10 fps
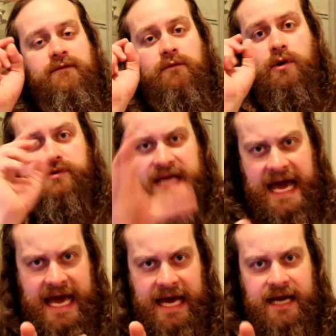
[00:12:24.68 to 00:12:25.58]

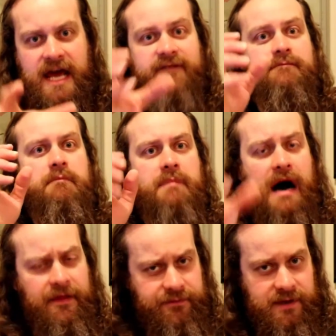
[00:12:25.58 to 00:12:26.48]
Rodan, if
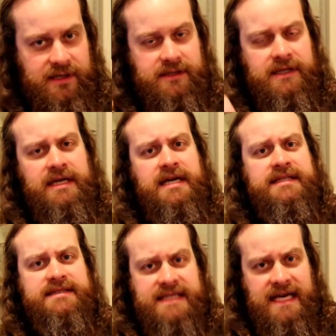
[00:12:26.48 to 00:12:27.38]
Mothra
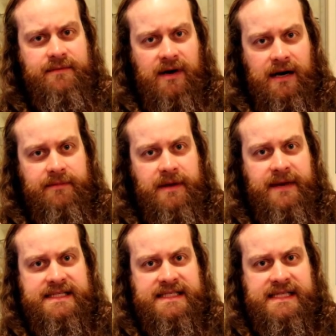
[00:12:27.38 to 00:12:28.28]
team up and
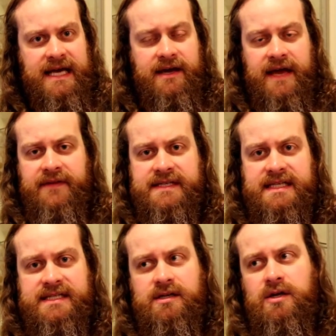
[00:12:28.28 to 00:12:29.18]
basically say, okay, this
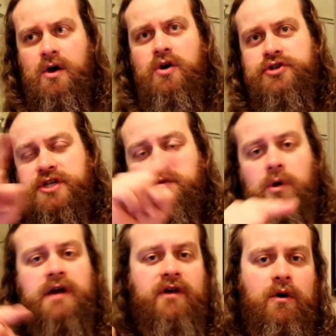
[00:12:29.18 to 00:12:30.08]
isn't just
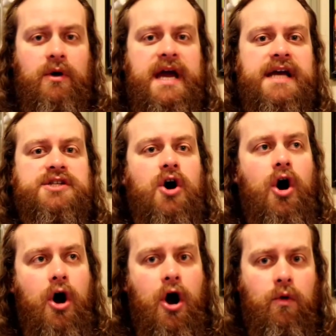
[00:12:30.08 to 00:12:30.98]
one of our world, it's
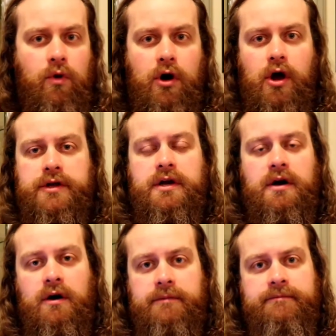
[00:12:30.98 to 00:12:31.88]
our world.
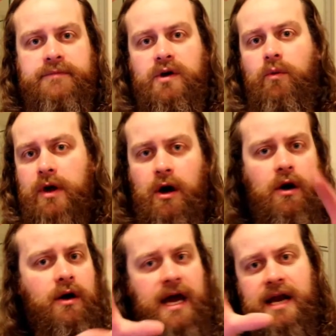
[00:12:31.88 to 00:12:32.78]
We
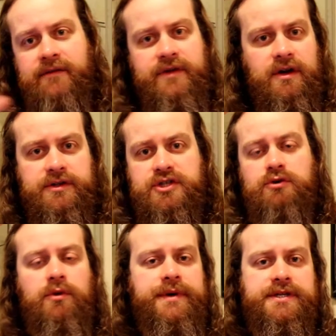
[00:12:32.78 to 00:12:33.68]
all kind of,
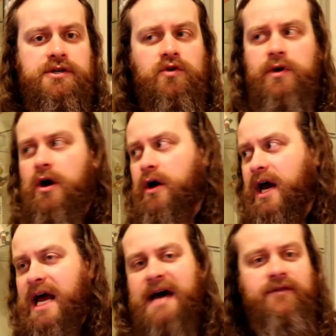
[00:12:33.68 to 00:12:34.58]
do what we do. We all
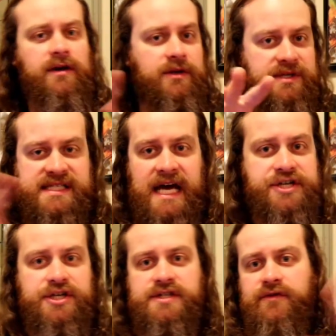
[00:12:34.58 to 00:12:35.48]
kind of have our little
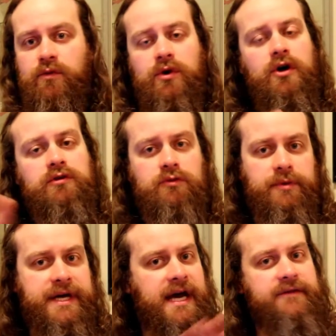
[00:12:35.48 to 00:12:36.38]
sections of the world where
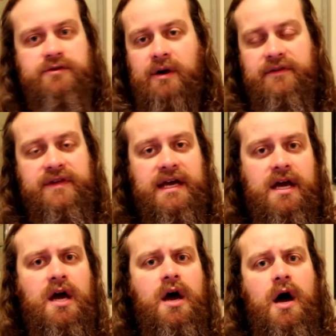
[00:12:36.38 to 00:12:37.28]
we kind of do our
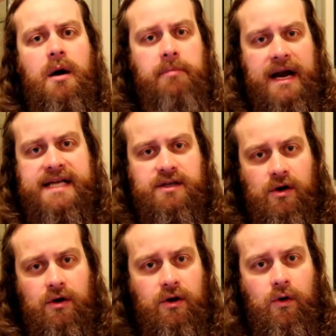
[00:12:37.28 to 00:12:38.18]
thing. But as a
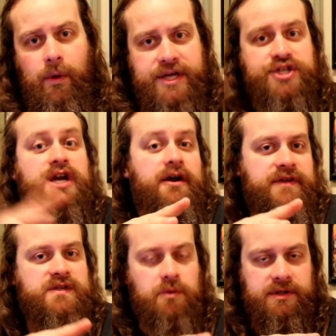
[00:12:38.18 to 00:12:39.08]
whole, we share
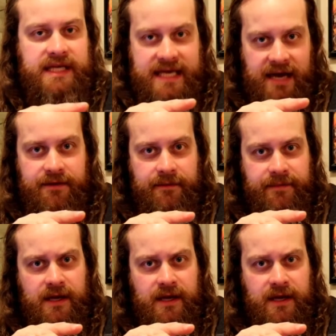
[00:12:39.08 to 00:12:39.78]
this world together.